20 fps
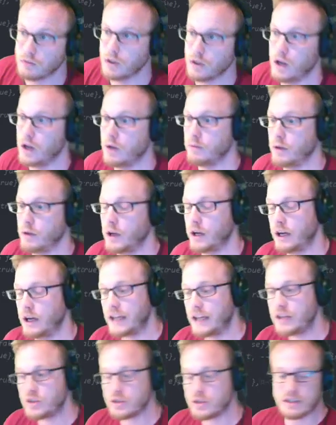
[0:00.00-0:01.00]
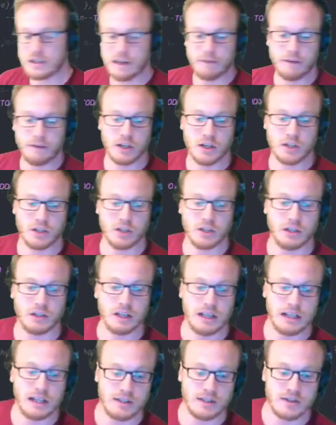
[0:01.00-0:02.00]
And an agent definition
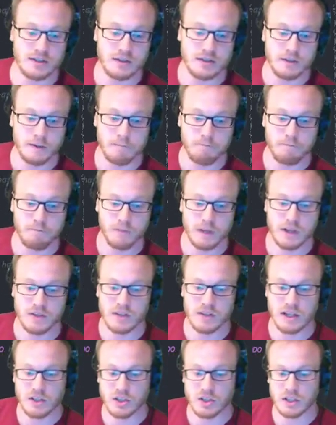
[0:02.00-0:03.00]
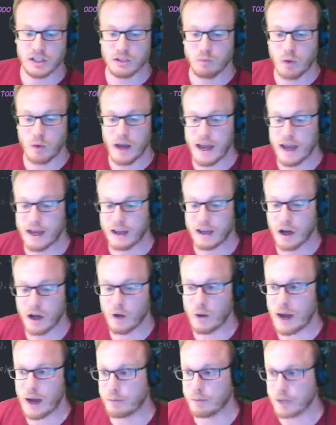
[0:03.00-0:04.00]
is essentially where
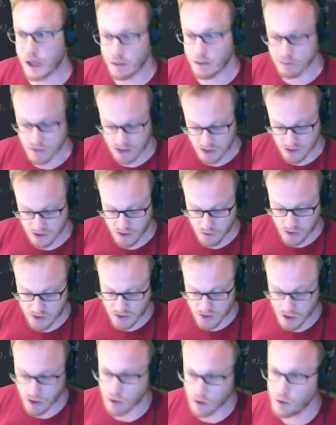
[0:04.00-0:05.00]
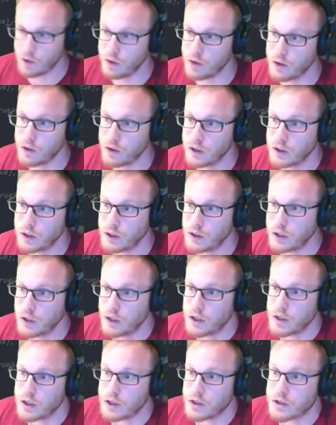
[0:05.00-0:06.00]
GoApp comes into its own.
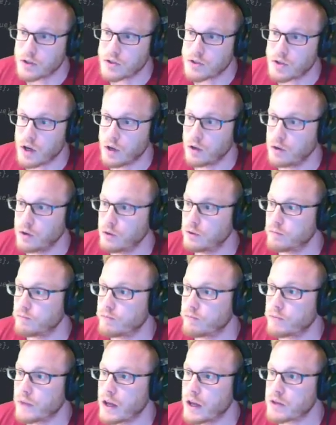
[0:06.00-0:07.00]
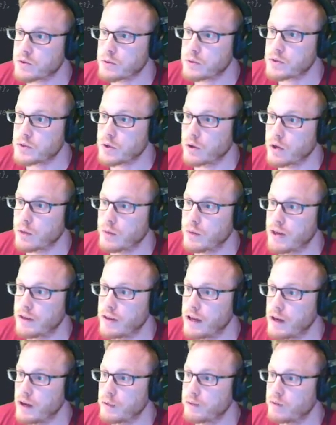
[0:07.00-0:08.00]
So as we were talking about
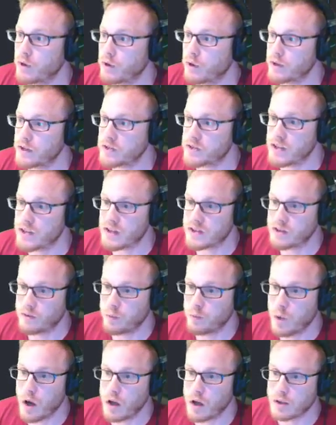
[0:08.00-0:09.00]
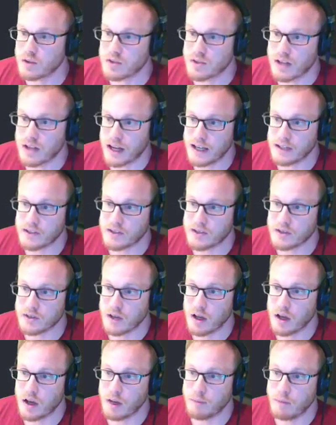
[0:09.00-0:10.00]
there, we've got this set of world states,
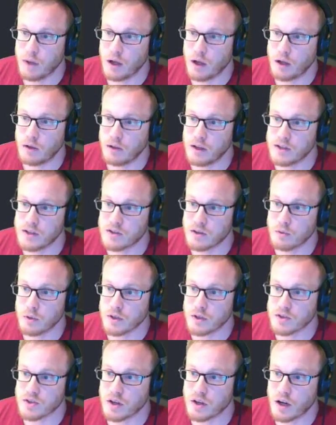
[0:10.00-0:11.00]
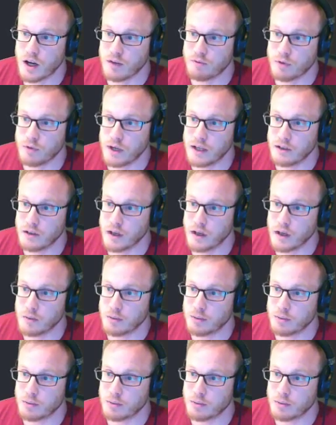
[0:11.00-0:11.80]
and these are the ones that I've written up.